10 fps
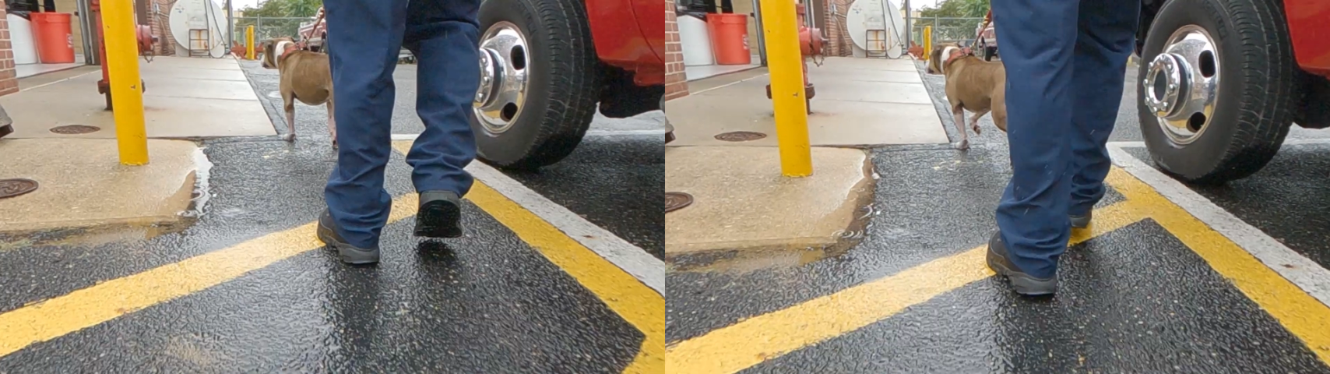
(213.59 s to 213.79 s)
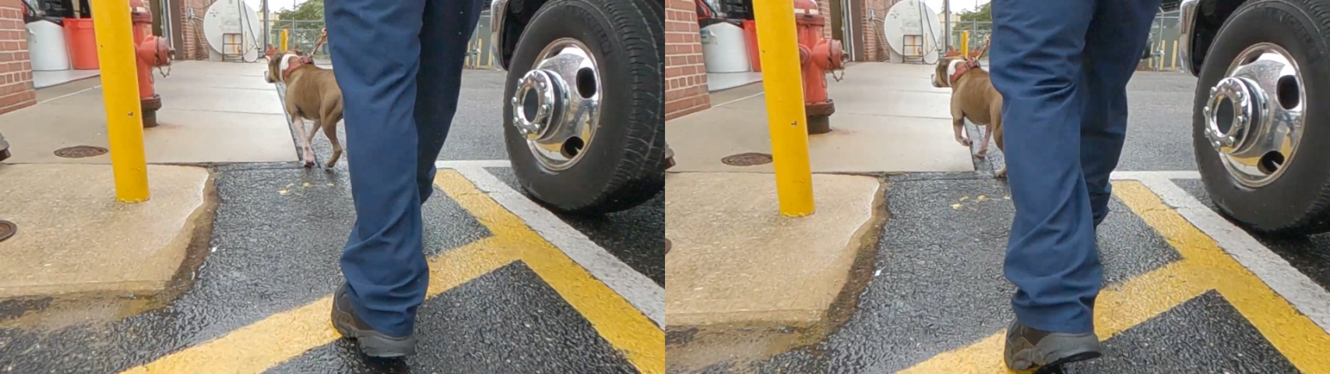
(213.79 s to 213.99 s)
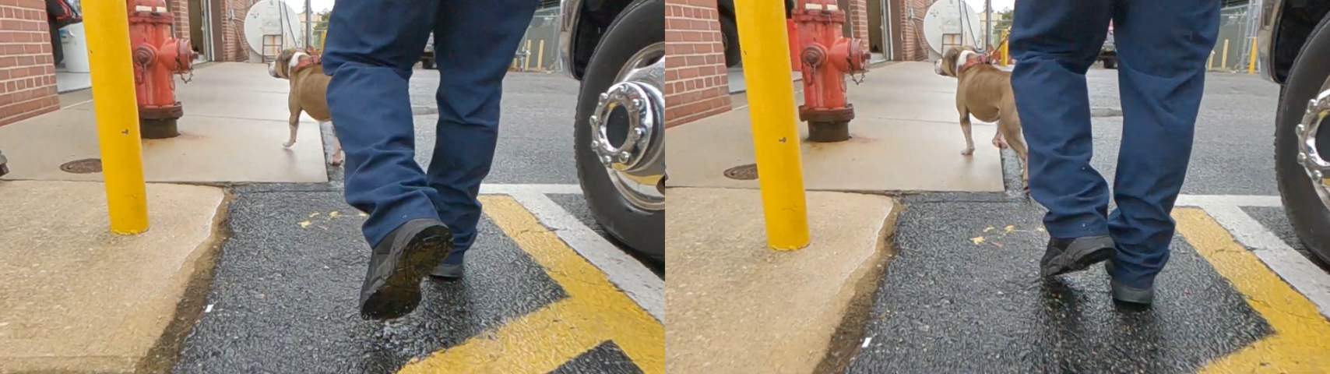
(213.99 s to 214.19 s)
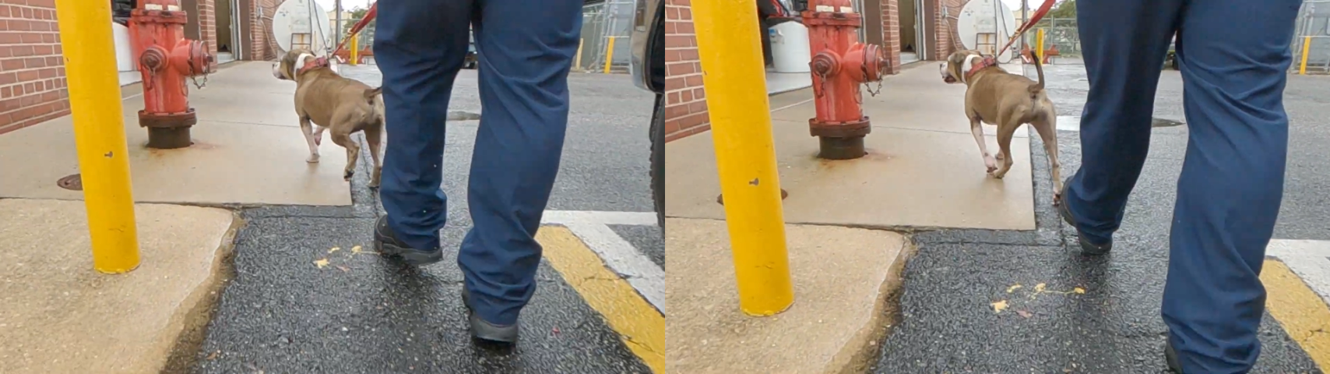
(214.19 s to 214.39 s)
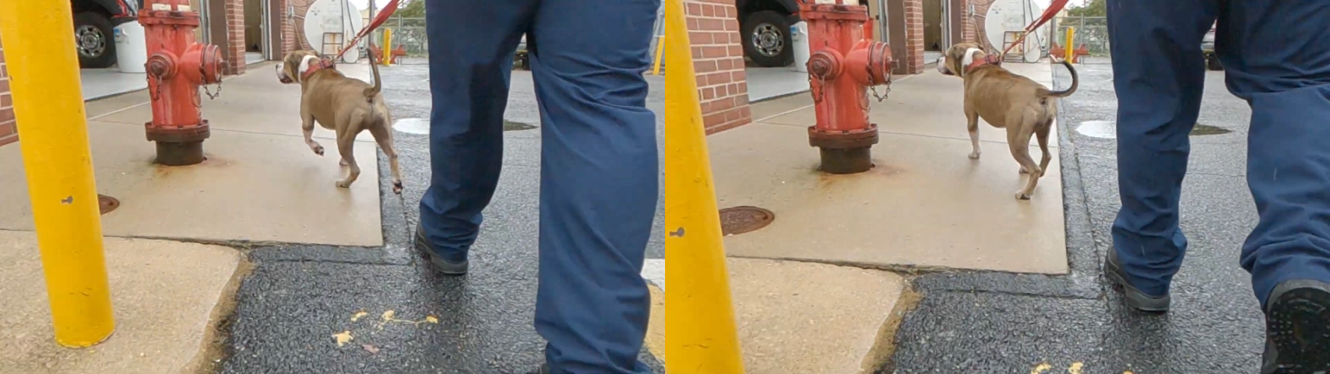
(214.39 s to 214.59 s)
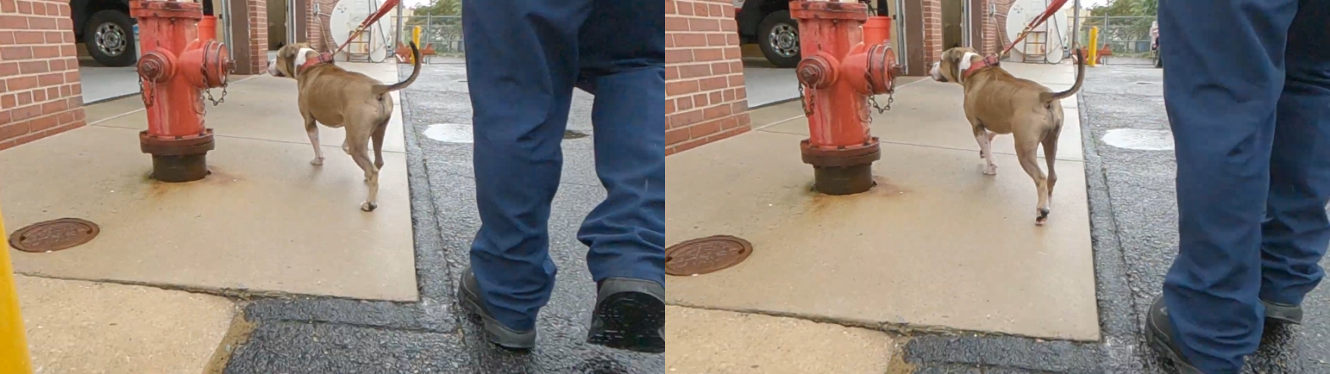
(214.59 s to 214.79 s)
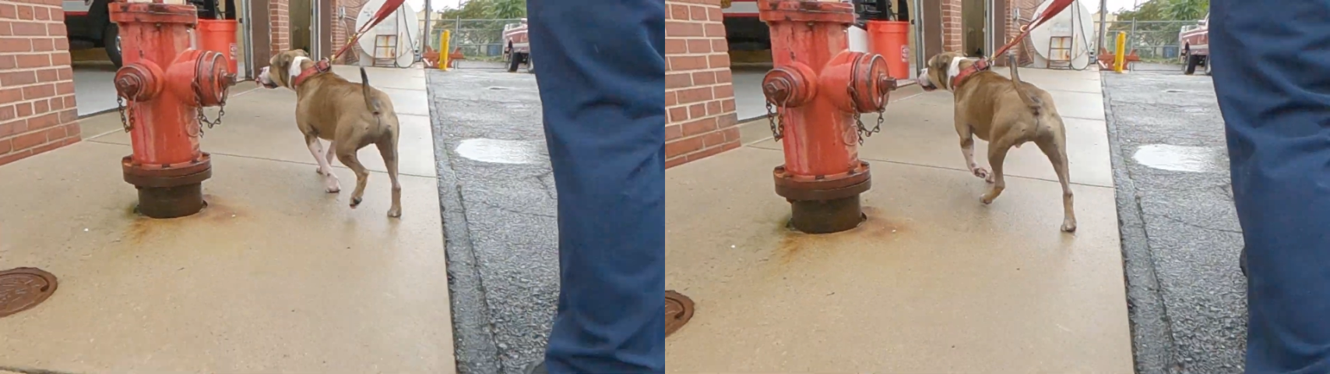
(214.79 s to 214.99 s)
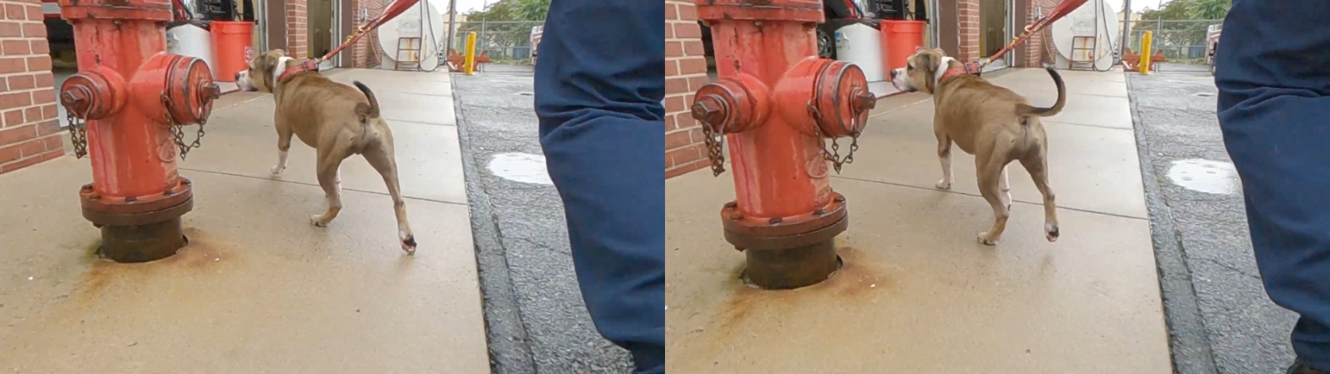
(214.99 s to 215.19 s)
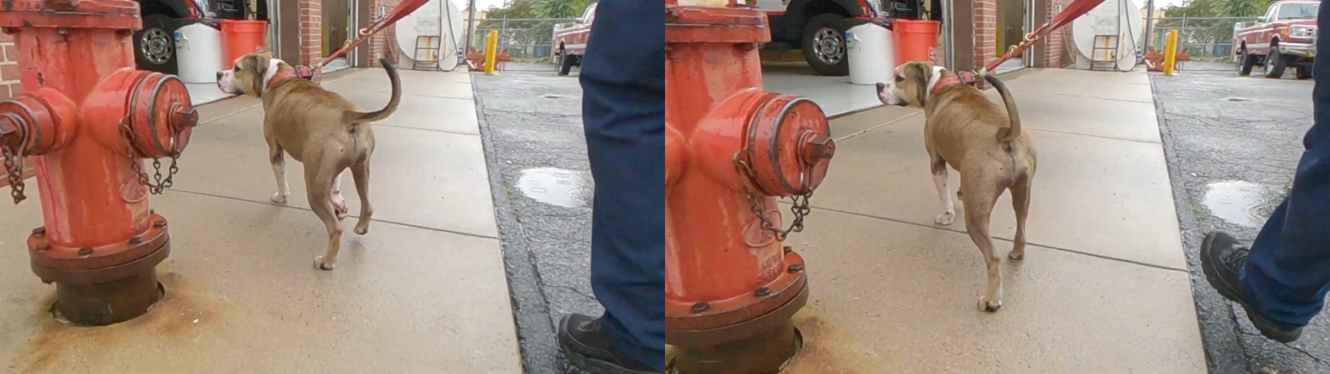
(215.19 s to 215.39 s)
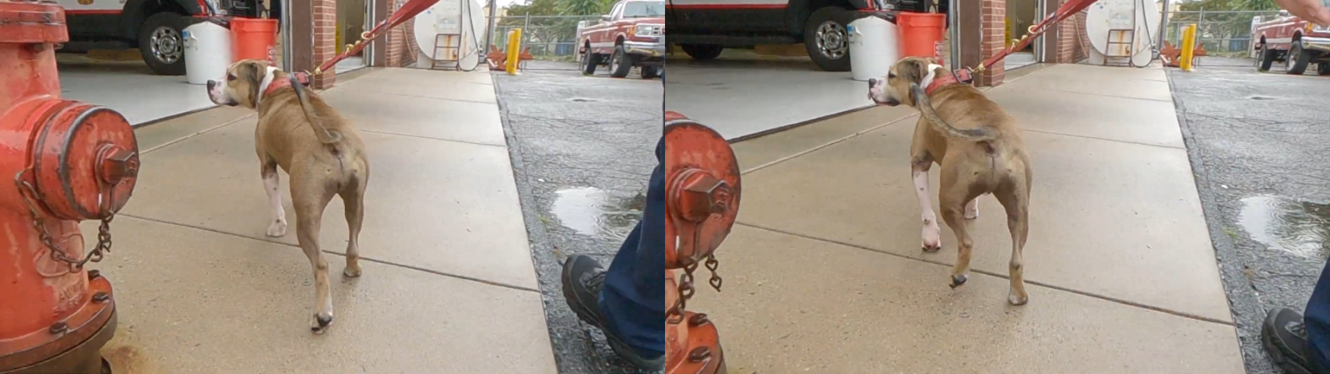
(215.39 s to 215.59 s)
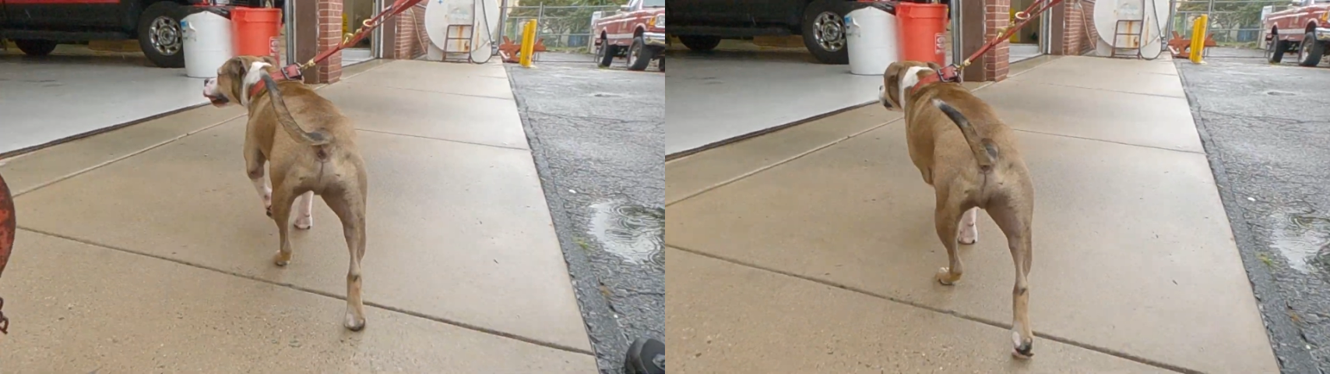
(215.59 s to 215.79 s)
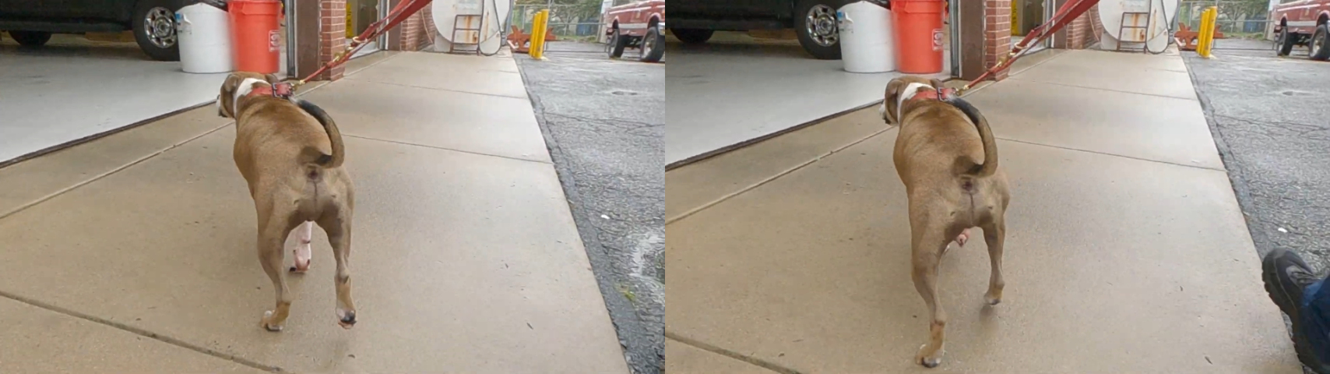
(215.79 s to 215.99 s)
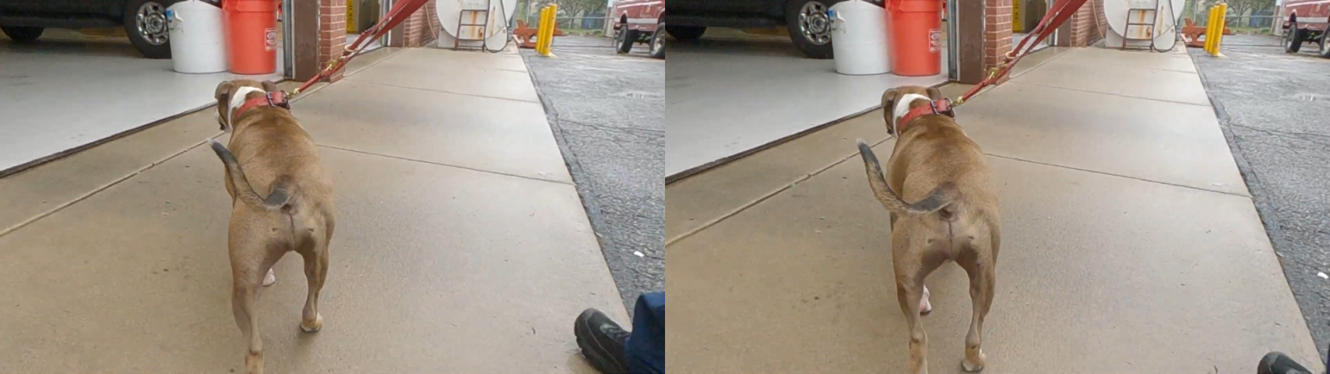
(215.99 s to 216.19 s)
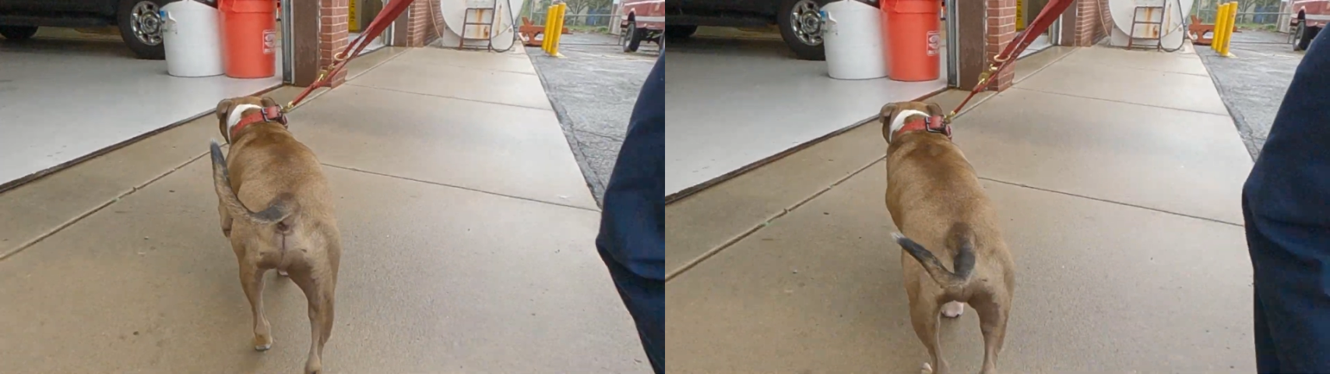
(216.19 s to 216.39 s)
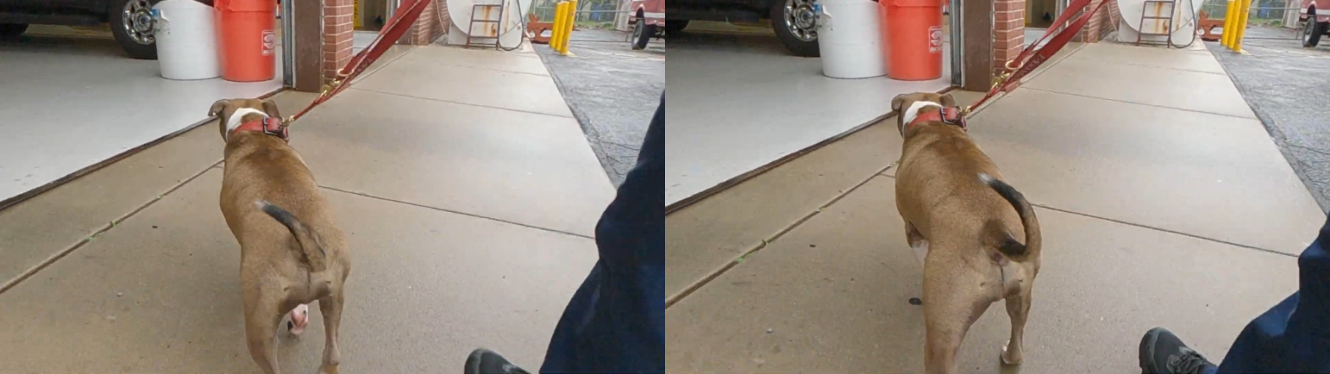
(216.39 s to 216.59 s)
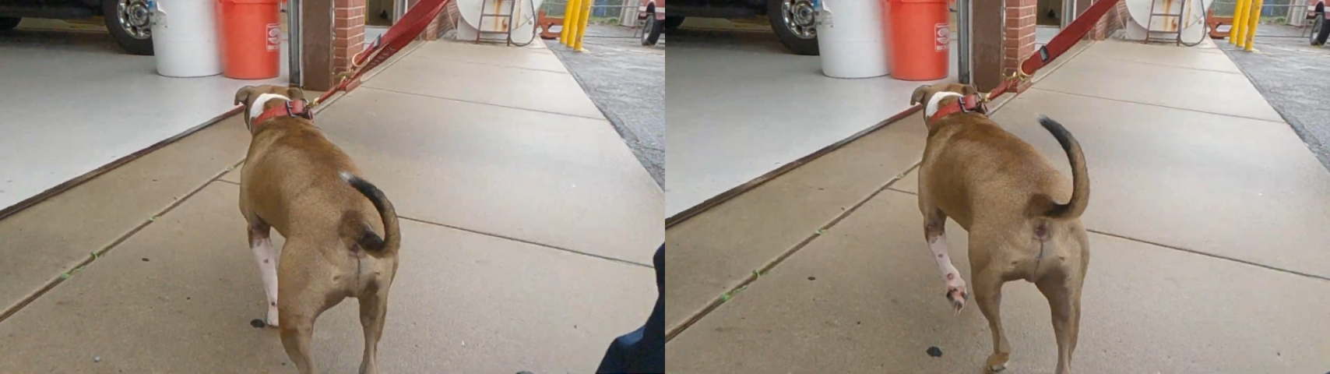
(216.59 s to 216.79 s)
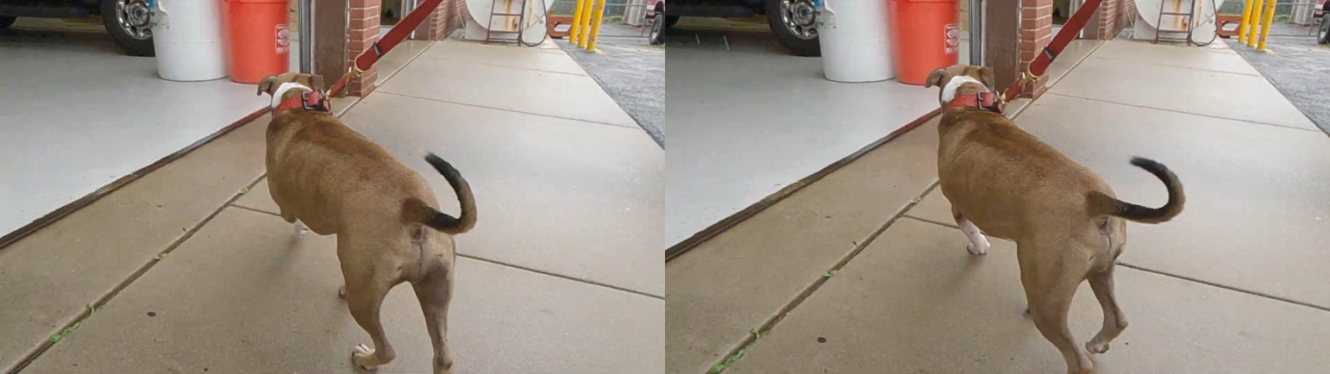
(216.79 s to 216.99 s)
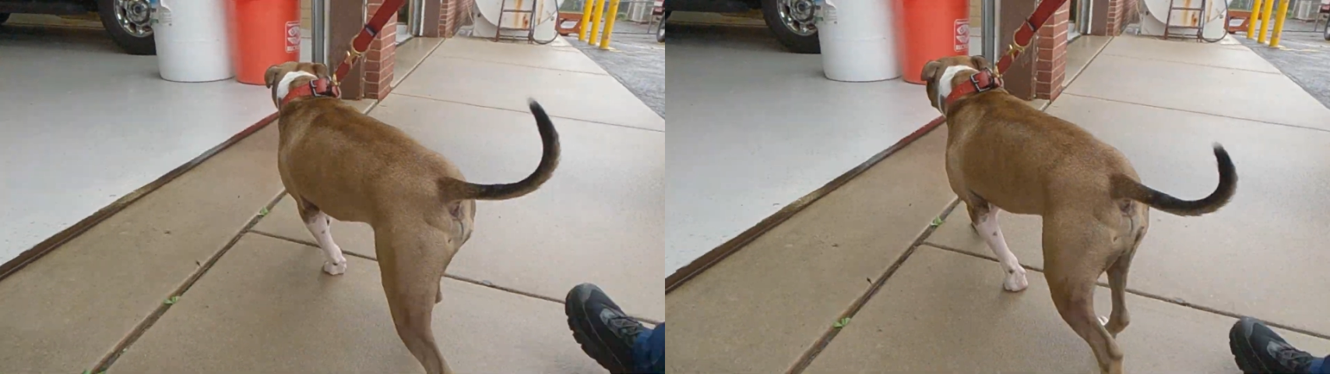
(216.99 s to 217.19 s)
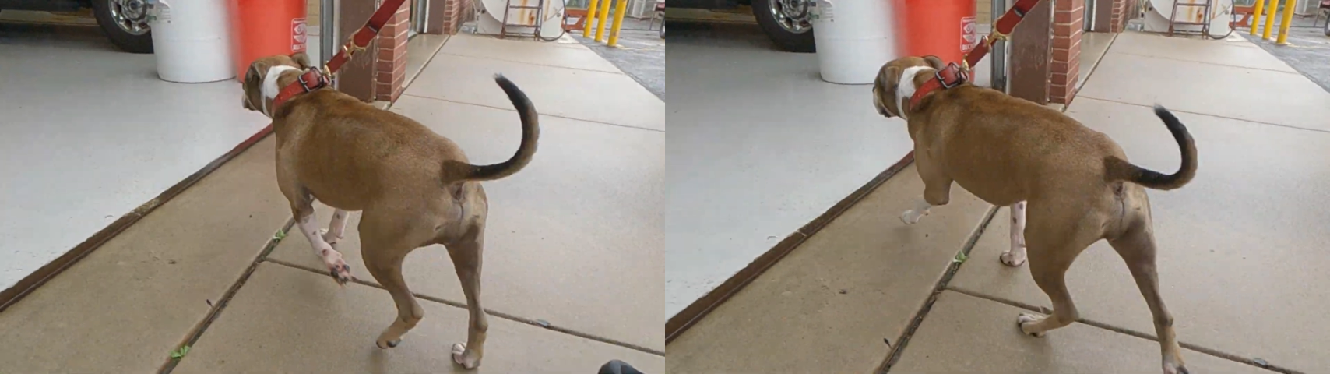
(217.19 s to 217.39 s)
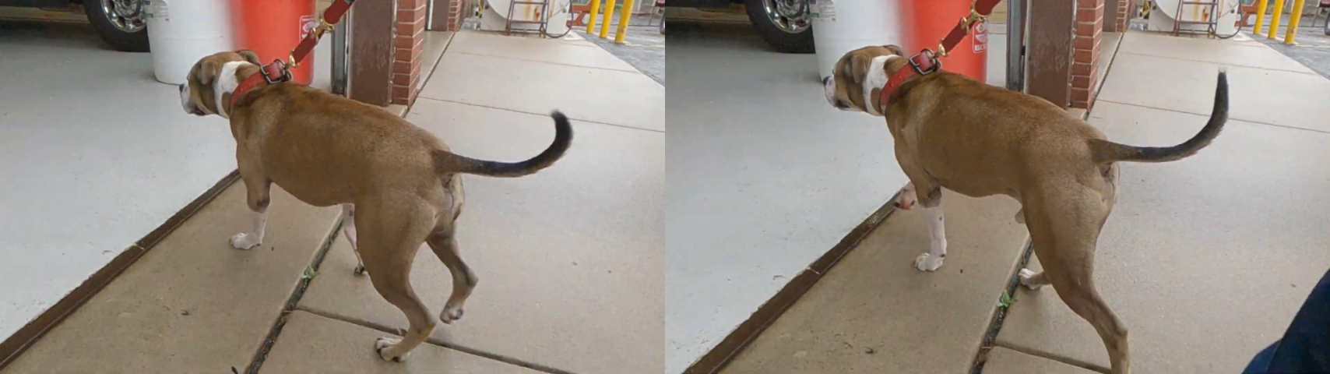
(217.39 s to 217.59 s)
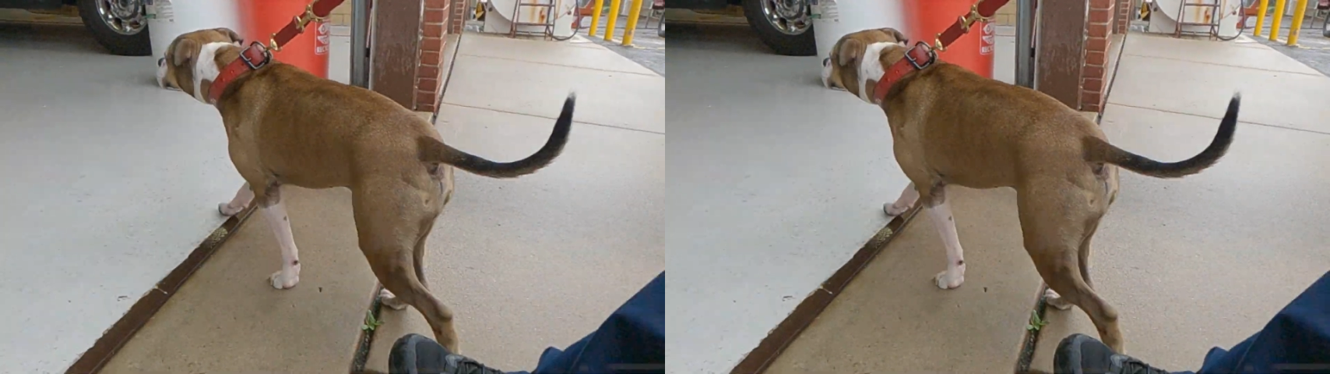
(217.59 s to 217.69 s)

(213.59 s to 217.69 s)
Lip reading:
Nobody's mouth can be seen.